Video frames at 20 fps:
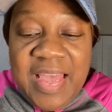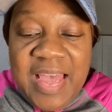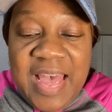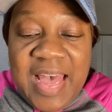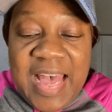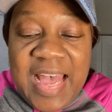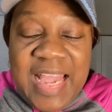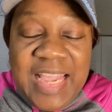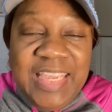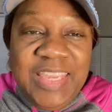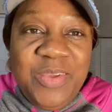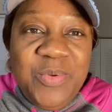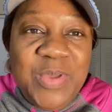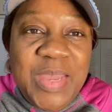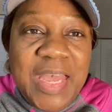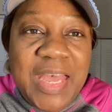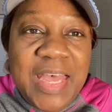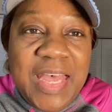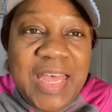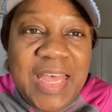Hi, you
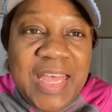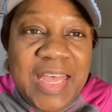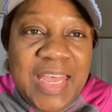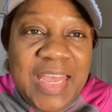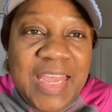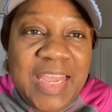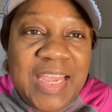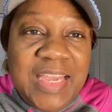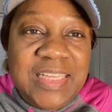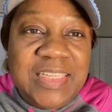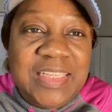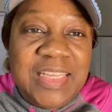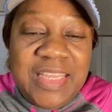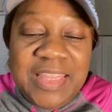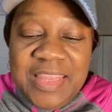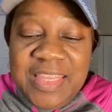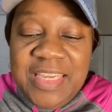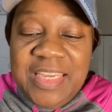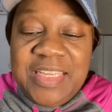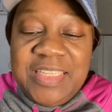guys.
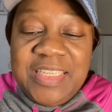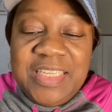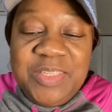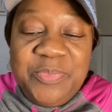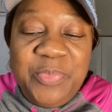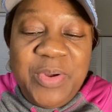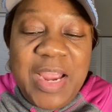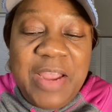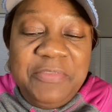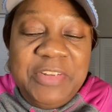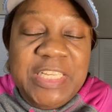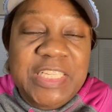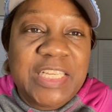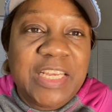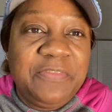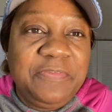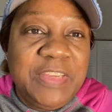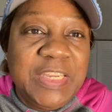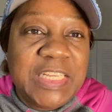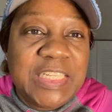This is Prophetess
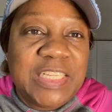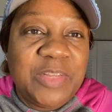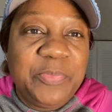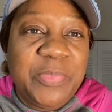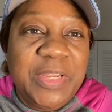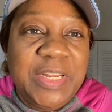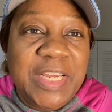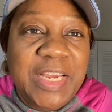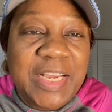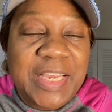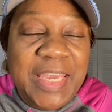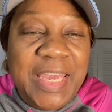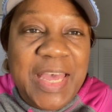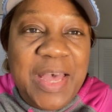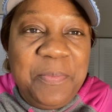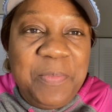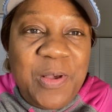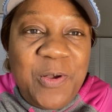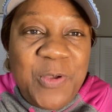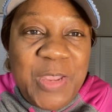Afia Sabrina
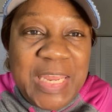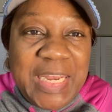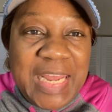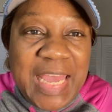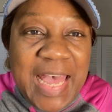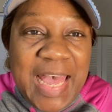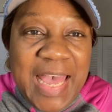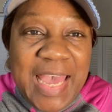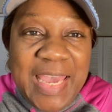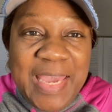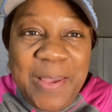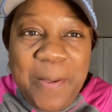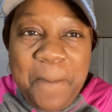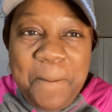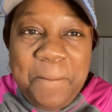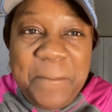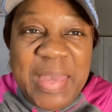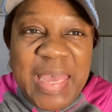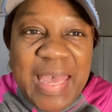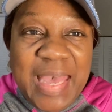Acapo, and I
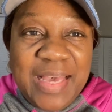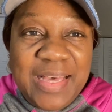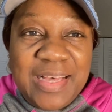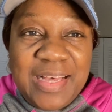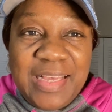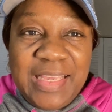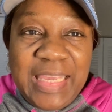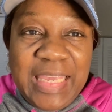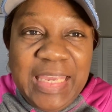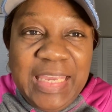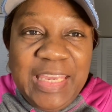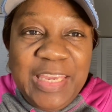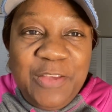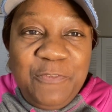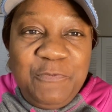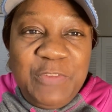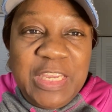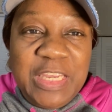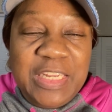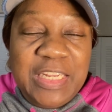am back
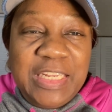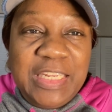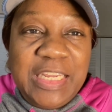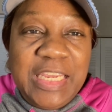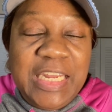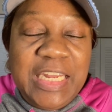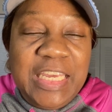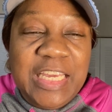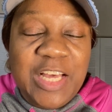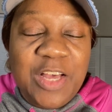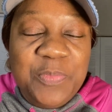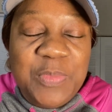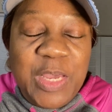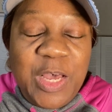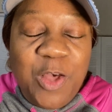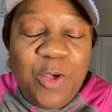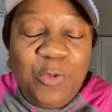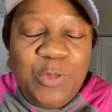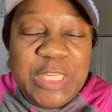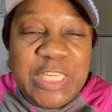again via the leading of
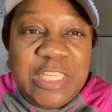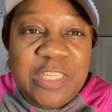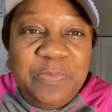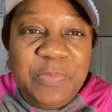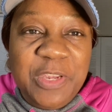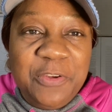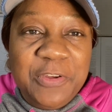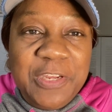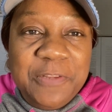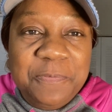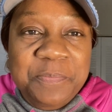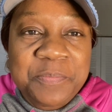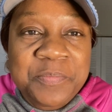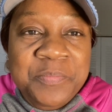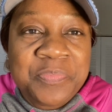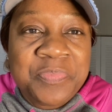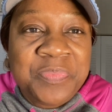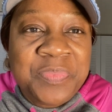the Holy Spirit.